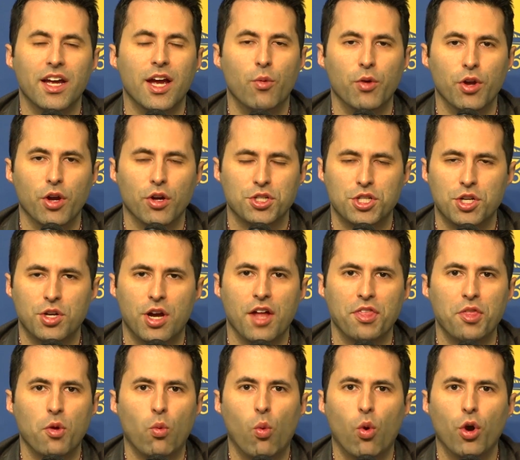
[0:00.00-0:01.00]
And we also
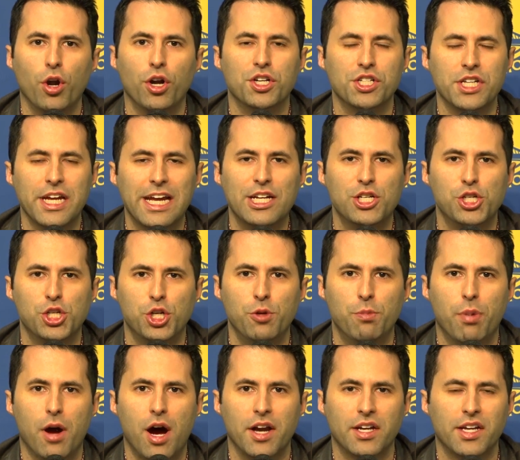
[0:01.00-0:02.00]
got the Warriors HQ
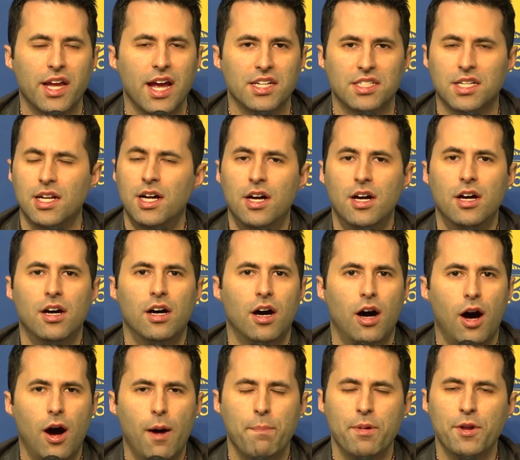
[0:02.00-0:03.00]
podcast
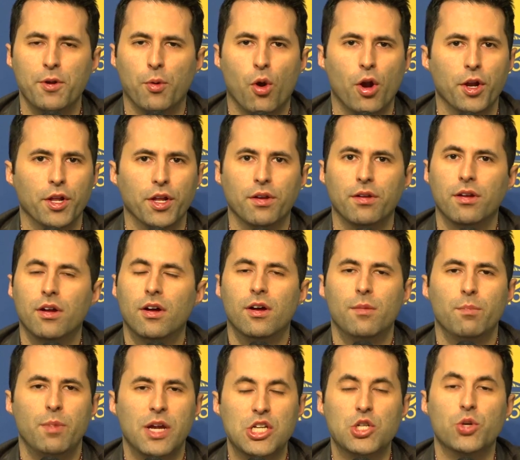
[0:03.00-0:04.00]
up and running
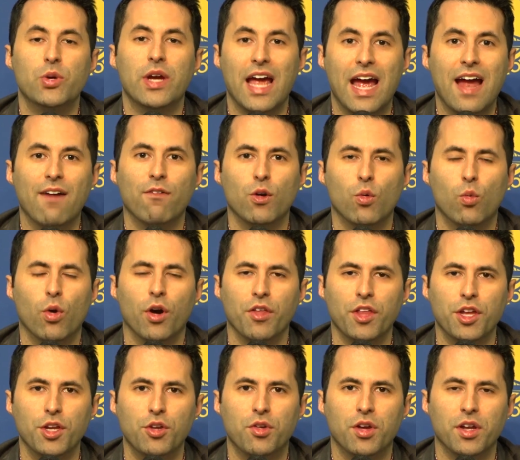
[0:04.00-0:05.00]
basically everywhere
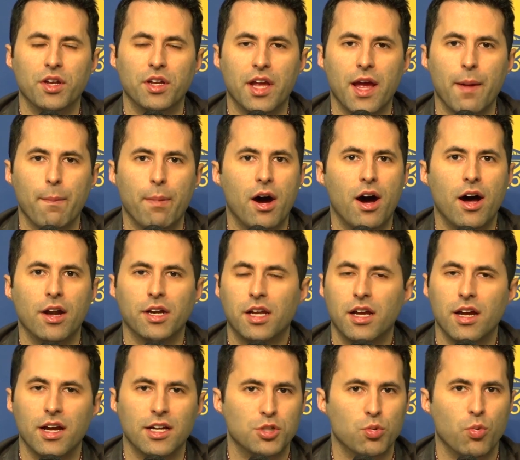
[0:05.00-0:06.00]
that you can get
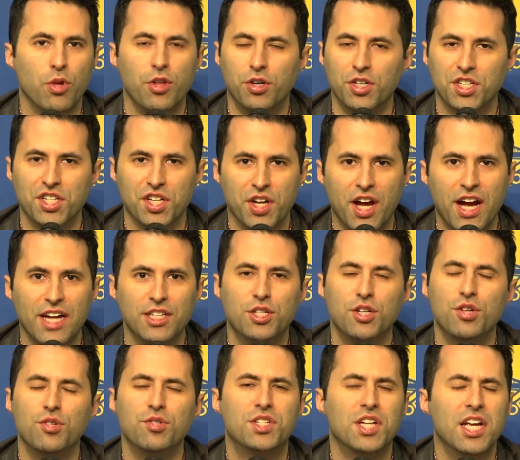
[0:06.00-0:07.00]
podcasts, whether it's on
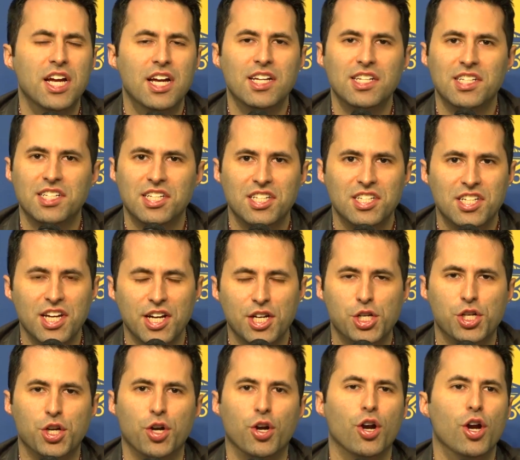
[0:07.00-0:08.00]
iTunes,
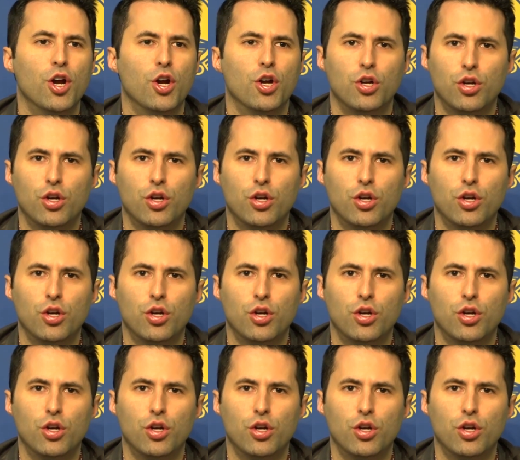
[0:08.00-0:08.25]
Stitcher,